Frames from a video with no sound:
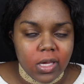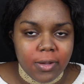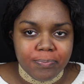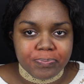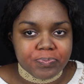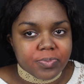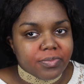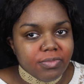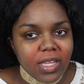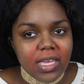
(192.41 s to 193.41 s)
But
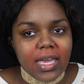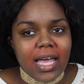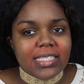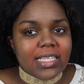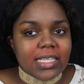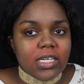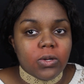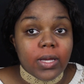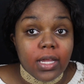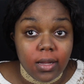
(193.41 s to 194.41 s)
yeah, I just like to
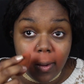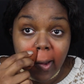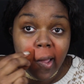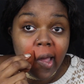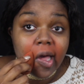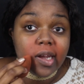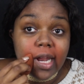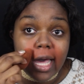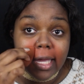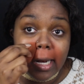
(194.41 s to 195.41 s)
go ahead and
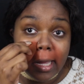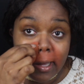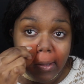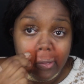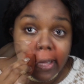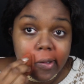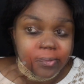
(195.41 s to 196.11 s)
knock it out.